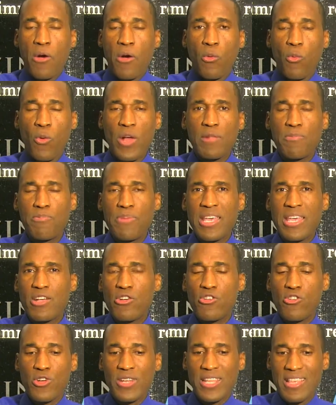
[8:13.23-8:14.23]
will
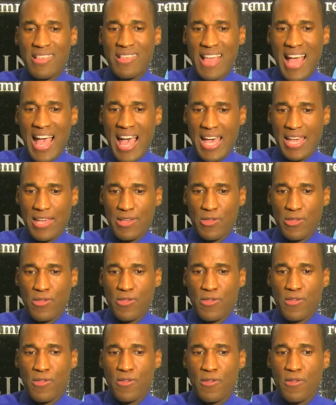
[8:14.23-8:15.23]
be
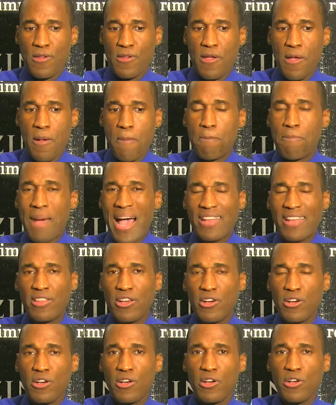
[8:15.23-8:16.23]
criticized by
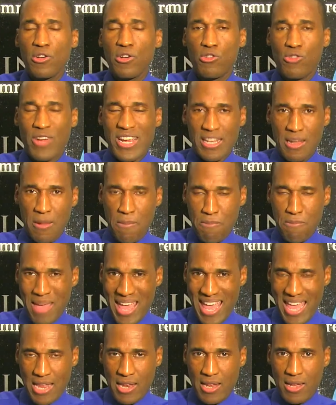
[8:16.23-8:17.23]
the great
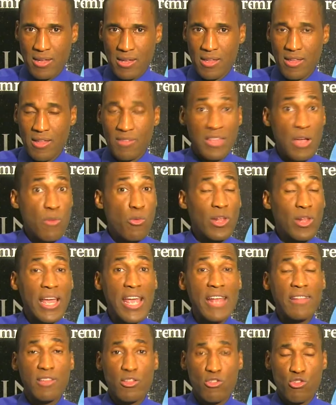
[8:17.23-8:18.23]
man. They will
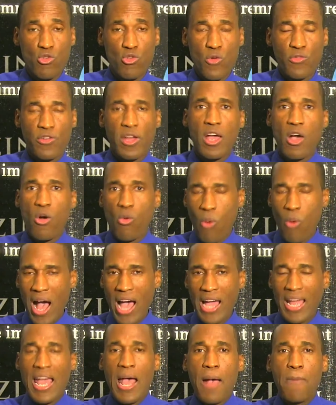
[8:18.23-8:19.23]
hate the truth.
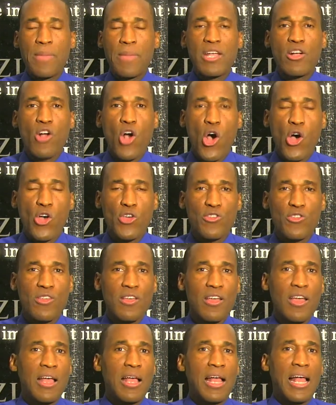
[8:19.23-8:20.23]
Why?
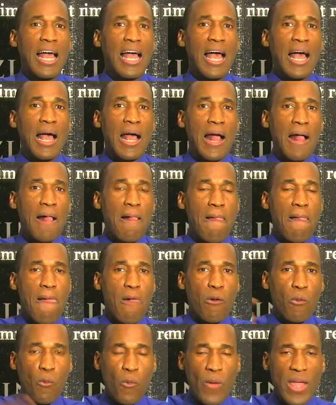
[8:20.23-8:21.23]
Because
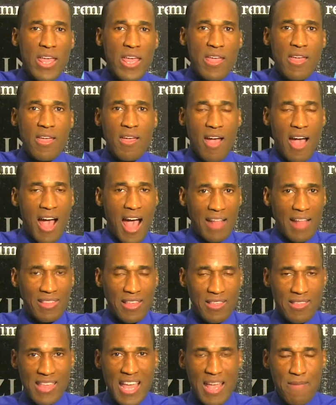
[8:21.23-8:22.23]
we, at
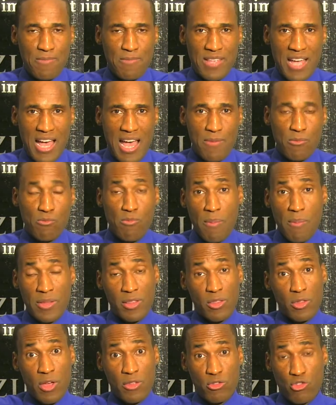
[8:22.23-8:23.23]
the same time,
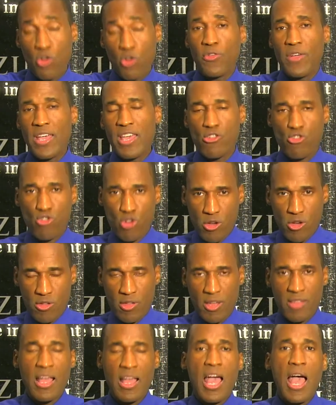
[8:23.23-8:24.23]
remember, the truth is
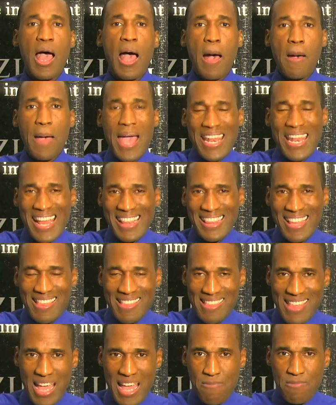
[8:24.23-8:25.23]
Jesus, and at the
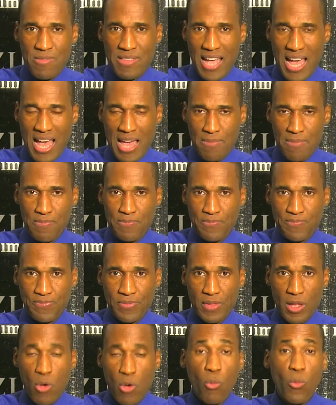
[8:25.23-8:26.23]
same
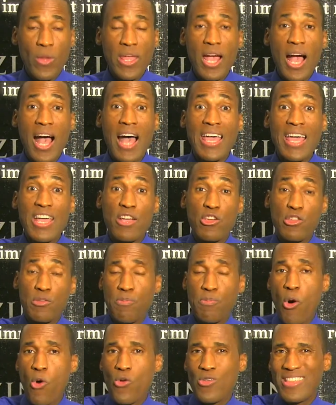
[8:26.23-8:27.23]
time, we are
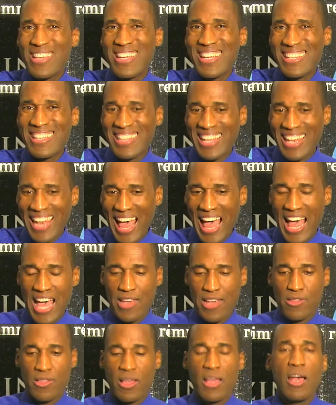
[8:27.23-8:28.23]
exposing the
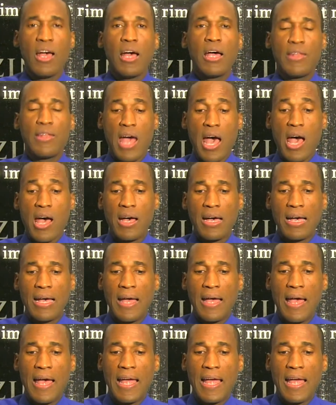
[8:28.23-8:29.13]
lies. Now,